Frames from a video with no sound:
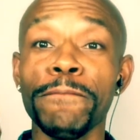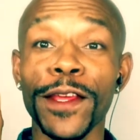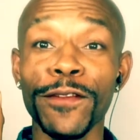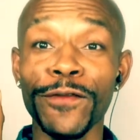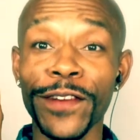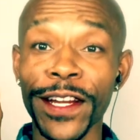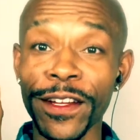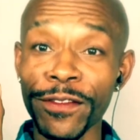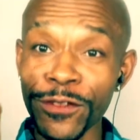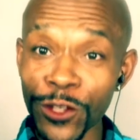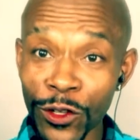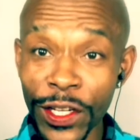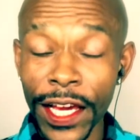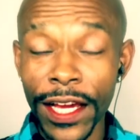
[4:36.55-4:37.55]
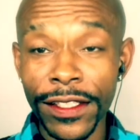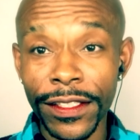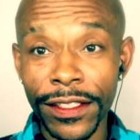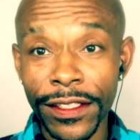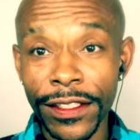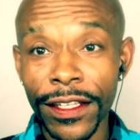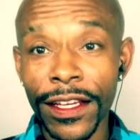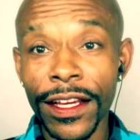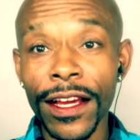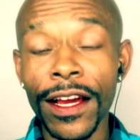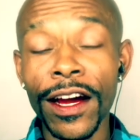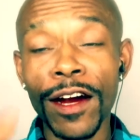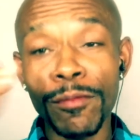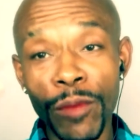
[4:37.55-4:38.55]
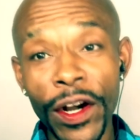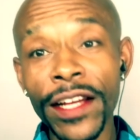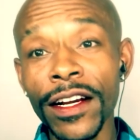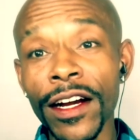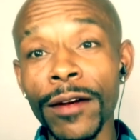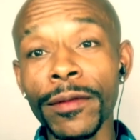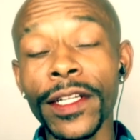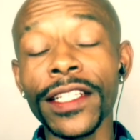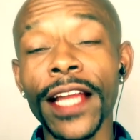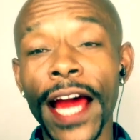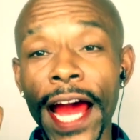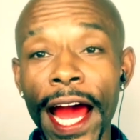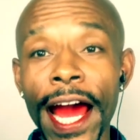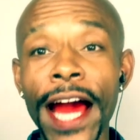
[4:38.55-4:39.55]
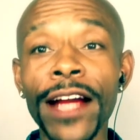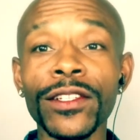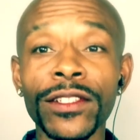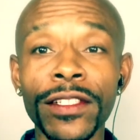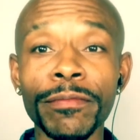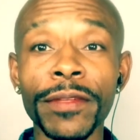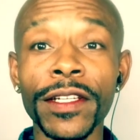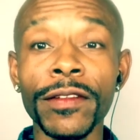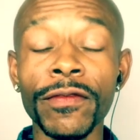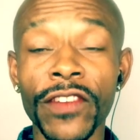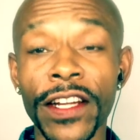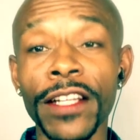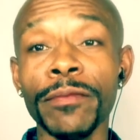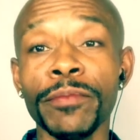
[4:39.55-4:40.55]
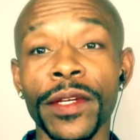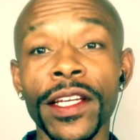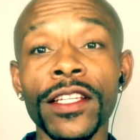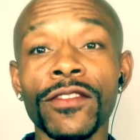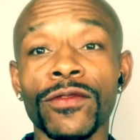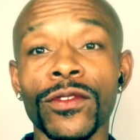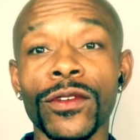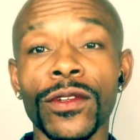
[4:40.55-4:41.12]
in very few cases, a breakup can actually be very peaceful.